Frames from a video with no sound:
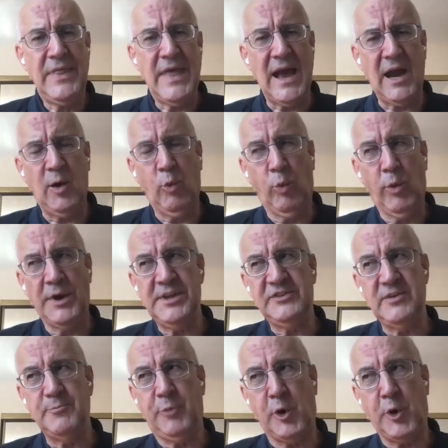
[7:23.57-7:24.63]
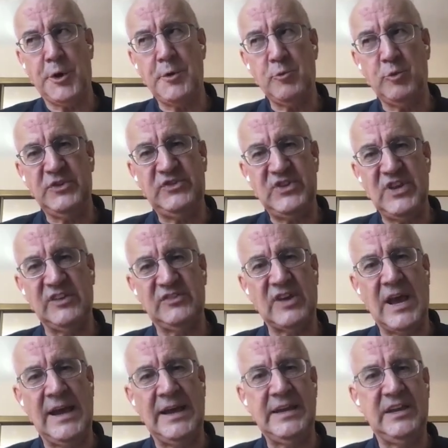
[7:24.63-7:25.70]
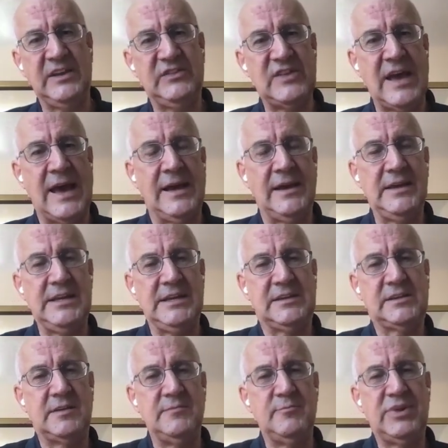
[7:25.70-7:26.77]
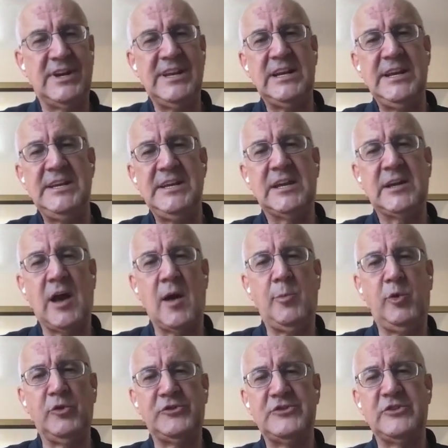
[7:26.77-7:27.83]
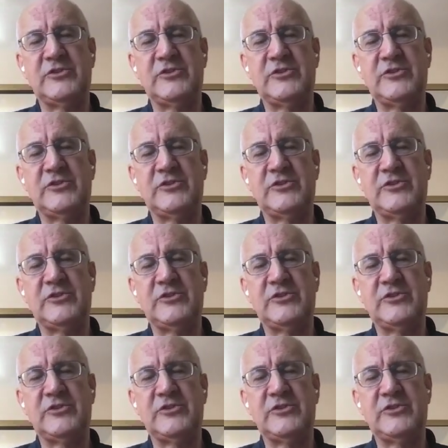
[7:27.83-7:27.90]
Now, what is important with CSI is that it completely decouples